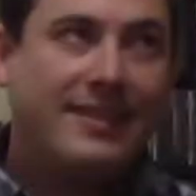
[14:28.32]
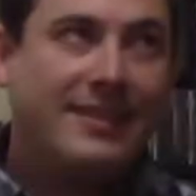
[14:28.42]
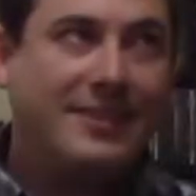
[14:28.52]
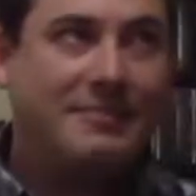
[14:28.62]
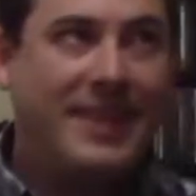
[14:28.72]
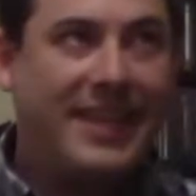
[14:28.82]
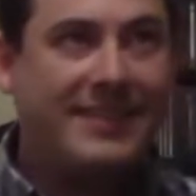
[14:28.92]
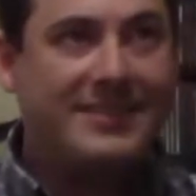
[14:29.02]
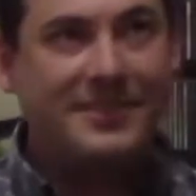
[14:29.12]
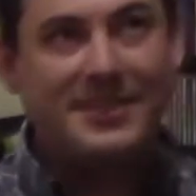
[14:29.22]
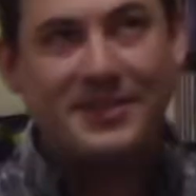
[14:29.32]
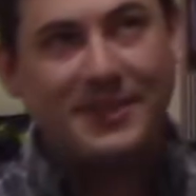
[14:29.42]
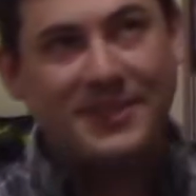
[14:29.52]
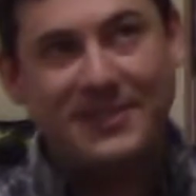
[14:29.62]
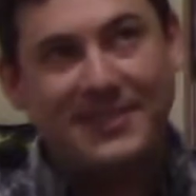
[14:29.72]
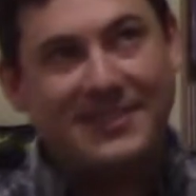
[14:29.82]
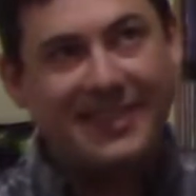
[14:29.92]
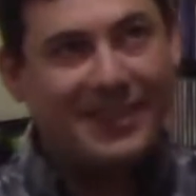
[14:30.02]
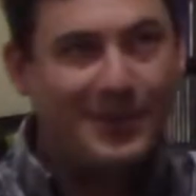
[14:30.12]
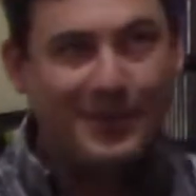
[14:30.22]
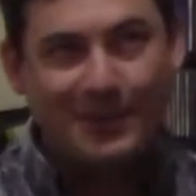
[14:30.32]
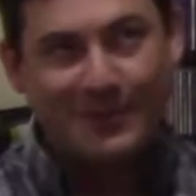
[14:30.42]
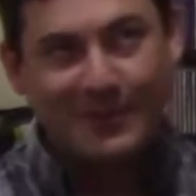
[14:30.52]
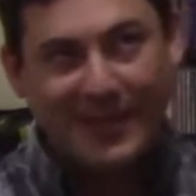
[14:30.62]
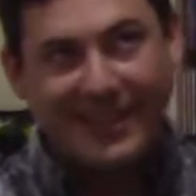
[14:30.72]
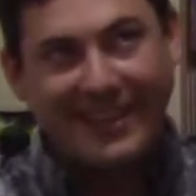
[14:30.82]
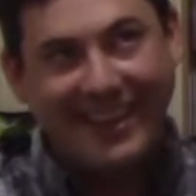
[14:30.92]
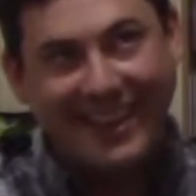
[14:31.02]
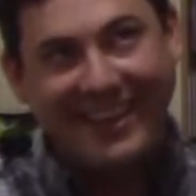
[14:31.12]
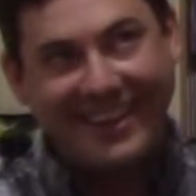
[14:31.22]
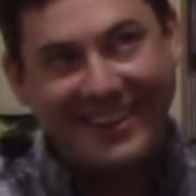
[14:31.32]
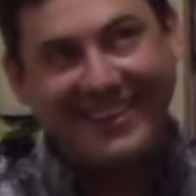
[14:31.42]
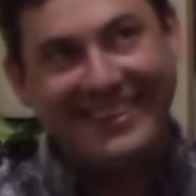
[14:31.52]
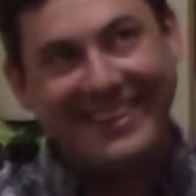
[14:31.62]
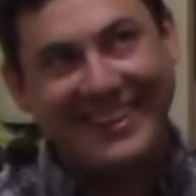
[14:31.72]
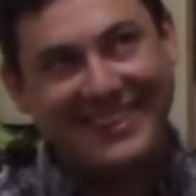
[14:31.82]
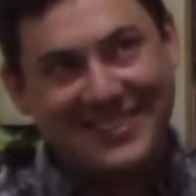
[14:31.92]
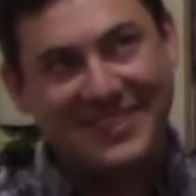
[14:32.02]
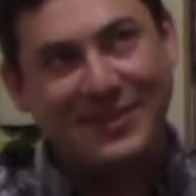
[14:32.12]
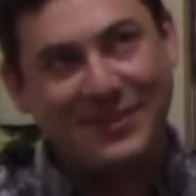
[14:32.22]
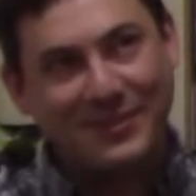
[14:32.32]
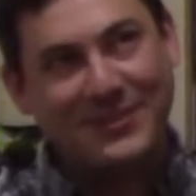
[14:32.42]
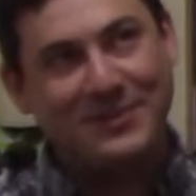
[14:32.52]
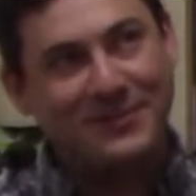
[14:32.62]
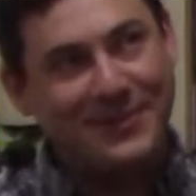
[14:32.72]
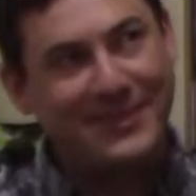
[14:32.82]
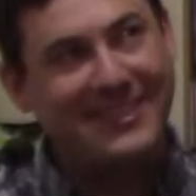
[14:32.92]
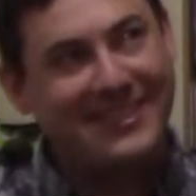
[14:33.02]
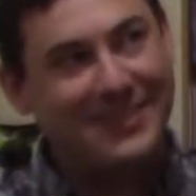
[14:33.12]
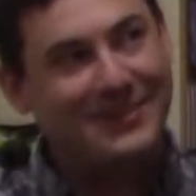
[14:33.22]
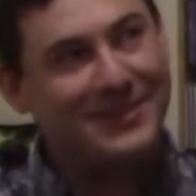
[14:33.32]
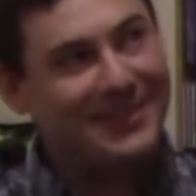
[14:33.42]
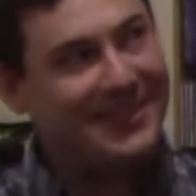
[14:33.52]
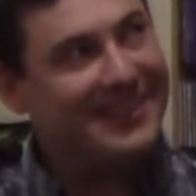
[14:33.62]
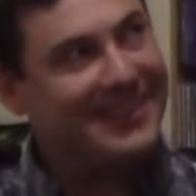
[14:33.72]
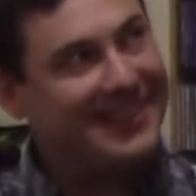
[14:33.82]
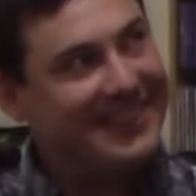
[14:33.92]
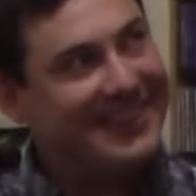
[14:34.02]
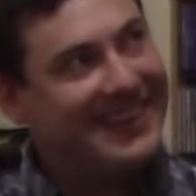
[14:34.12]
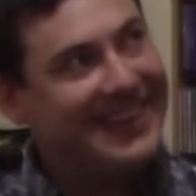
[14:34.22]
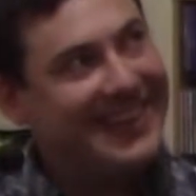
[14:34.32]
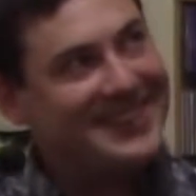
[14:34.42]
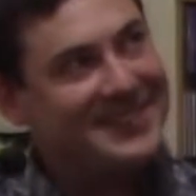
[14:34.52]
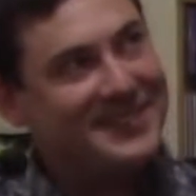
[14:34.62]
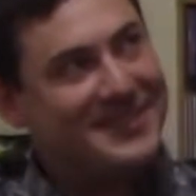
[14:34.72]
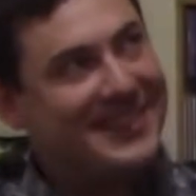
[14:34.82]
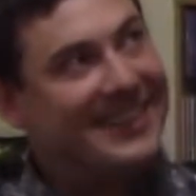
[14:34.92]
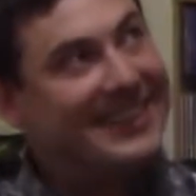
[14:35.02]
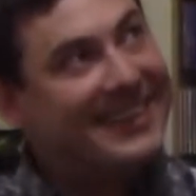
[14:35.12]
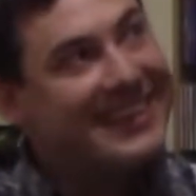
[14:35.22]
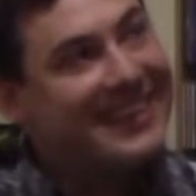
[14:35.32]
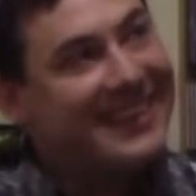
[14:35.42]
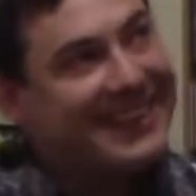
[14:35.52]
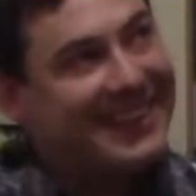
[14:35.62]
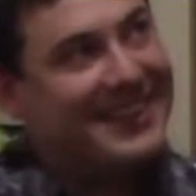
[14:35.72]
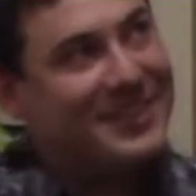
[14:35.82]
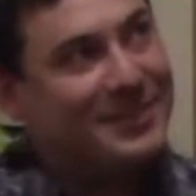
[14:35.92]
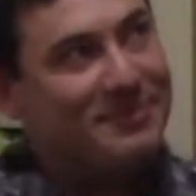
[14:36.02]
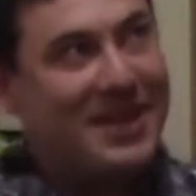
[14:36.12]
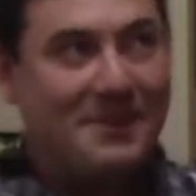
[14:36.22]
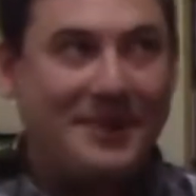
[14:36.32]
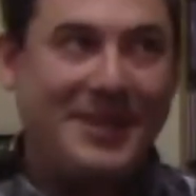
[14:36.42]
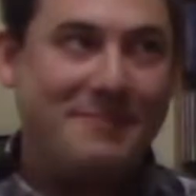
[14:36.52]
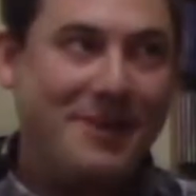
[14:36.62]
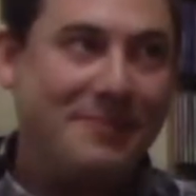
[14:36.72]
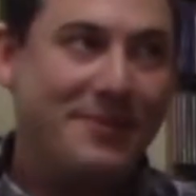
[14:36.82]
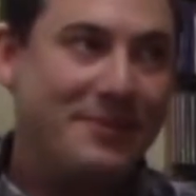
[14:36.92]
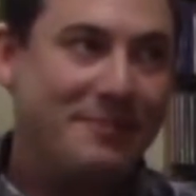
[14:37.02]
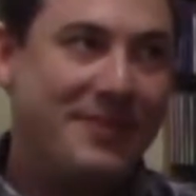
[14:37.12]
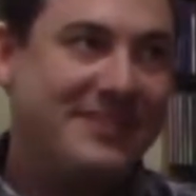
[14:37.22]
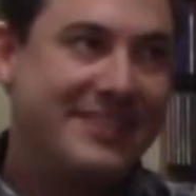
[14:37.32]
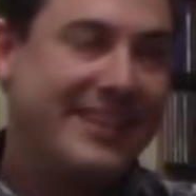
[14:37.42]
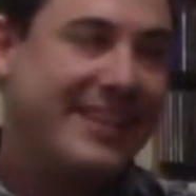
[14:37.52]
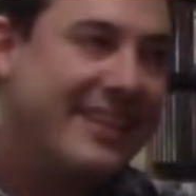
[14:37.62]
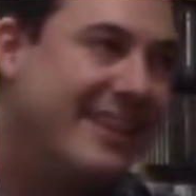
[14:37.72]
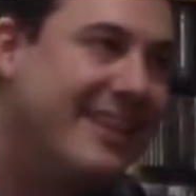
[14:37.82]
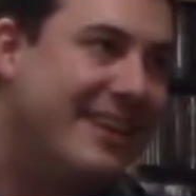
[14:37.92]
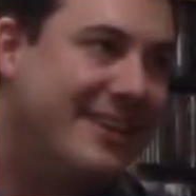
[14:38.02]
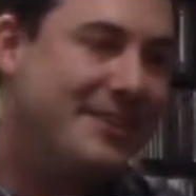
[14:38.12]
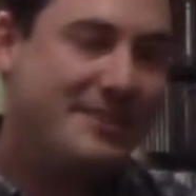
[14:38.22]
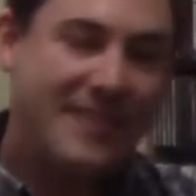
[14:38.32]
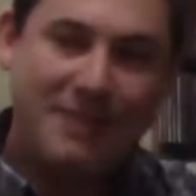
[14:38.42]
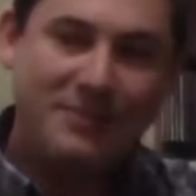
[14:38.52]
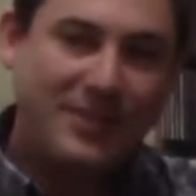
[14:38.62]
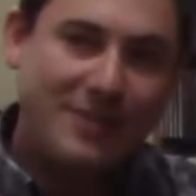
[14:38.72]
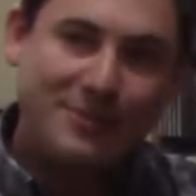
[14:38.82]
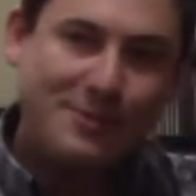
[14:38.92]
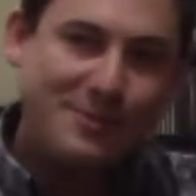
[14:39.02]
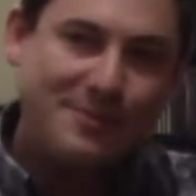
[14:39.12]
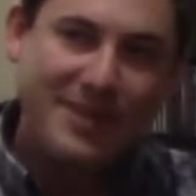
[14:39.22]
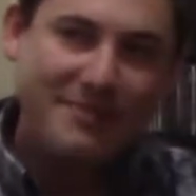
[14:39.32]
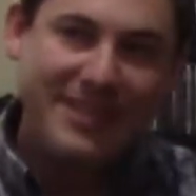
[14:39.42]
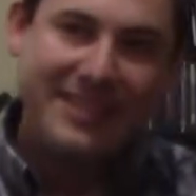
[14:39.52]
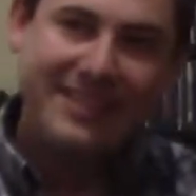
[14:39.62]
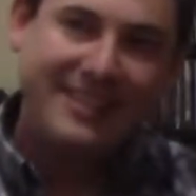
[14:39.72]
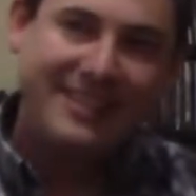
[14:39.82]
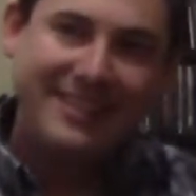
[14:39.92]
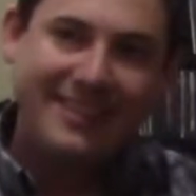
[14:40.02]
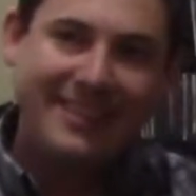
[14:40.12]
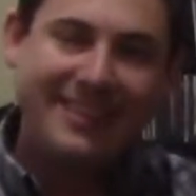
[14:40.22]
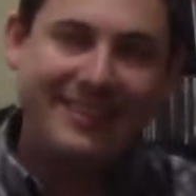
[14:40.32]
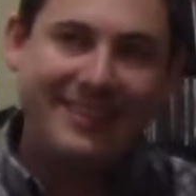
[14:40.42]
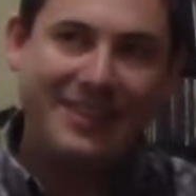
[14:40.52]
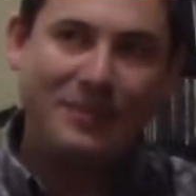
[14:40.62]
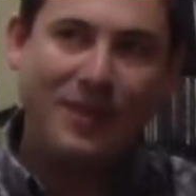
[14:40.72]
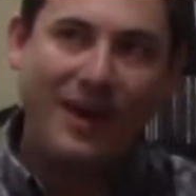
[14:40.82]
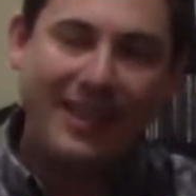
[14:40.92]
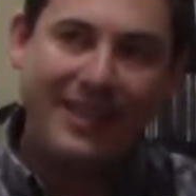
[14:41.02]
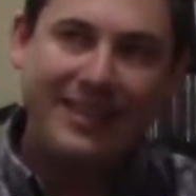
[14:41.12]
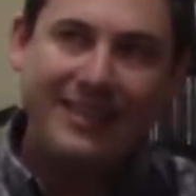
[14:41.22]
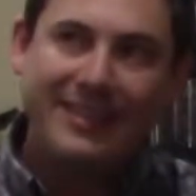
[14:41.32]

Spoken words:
Oh man, so this question is all over Reddit, and there are some really clever answers that I should be able to come up with, but it's I don't know, time travel maybe. Okay. And why?